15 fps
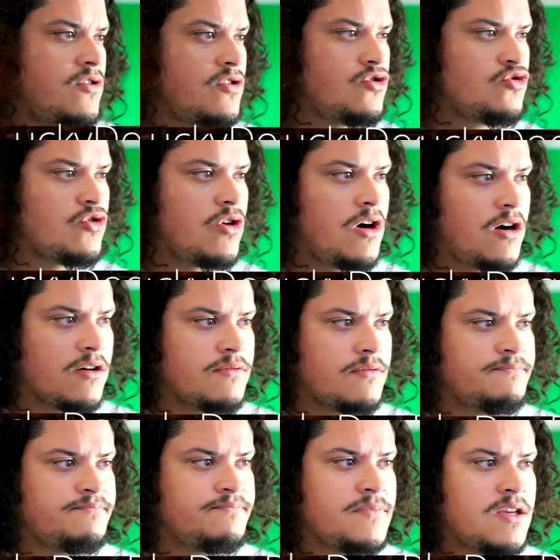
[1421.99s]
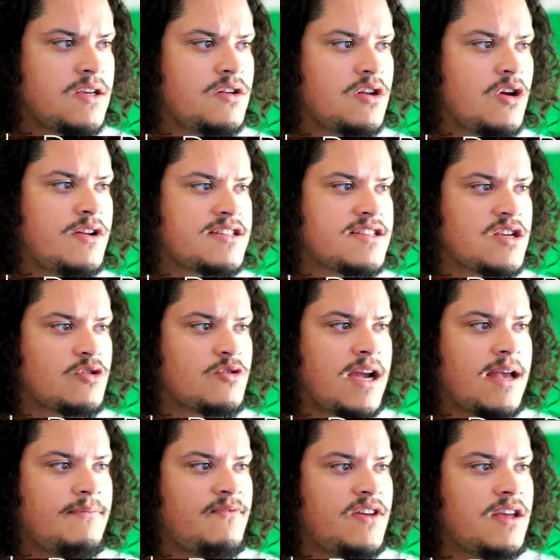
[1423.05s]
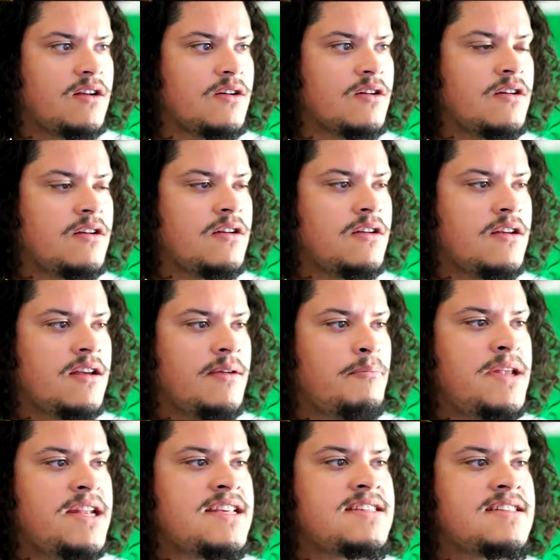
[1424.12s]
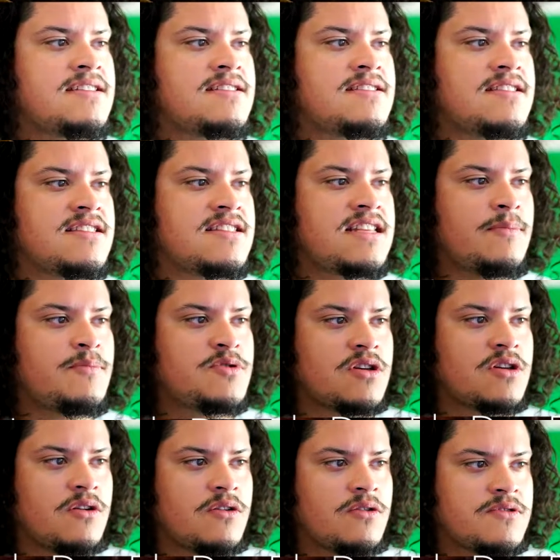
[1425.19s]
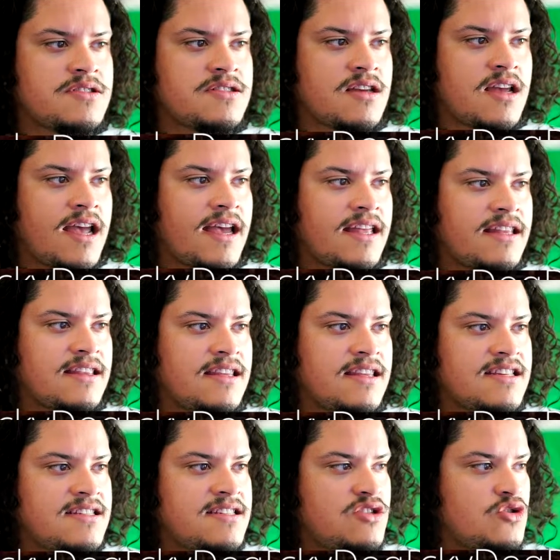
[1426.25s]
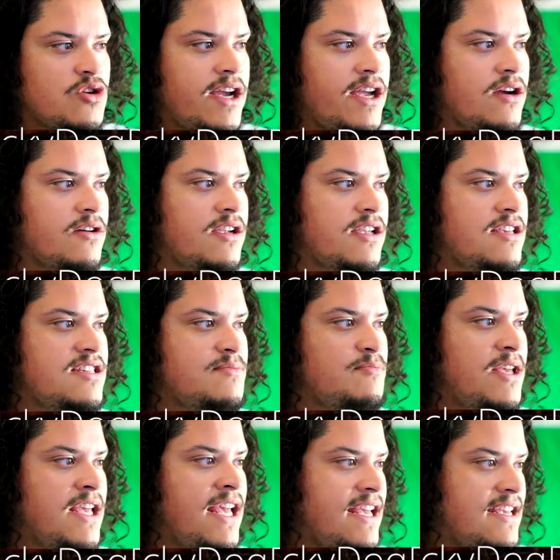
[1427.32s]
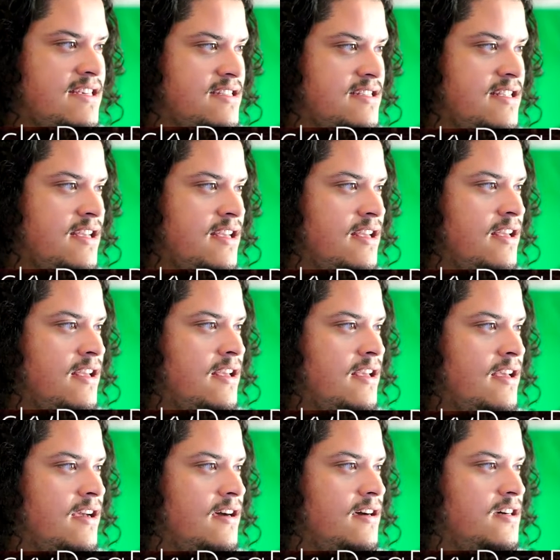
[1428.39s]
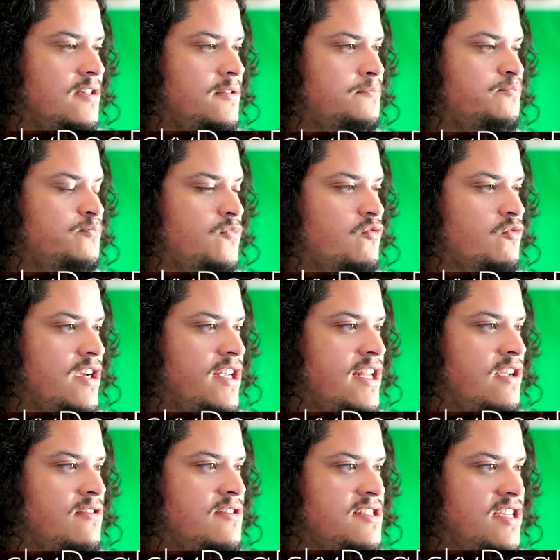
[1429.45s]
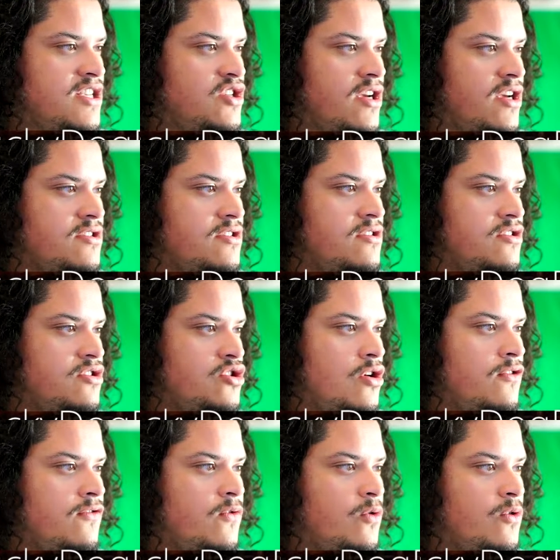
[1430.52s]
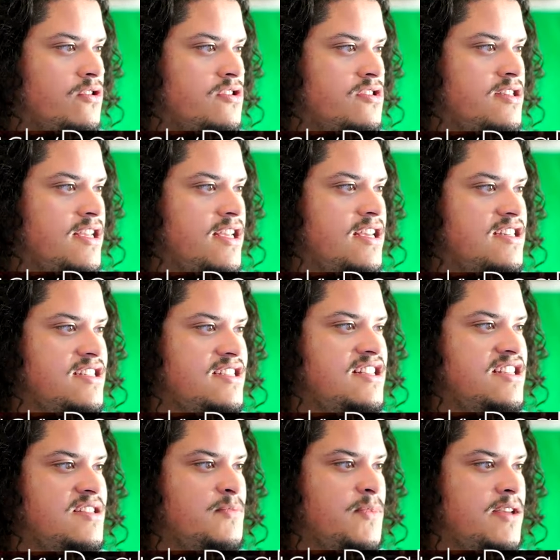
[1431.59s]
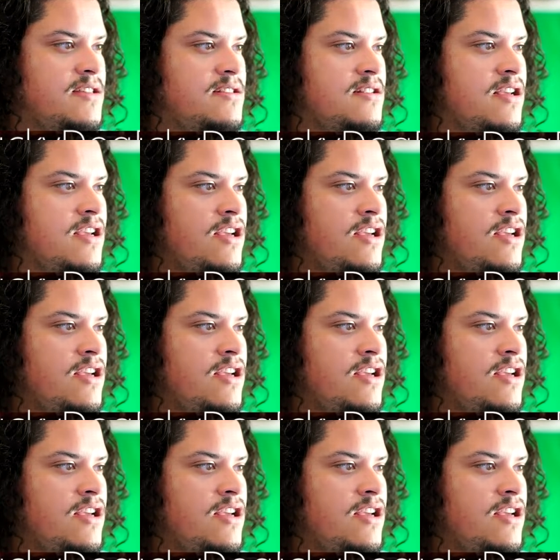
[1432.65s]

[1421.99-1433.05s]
Drar, known as the Crab Feeder, menaces the Stepstones at this Triarchy's behest, Rhaenyra's suggestion to show force is dismissed.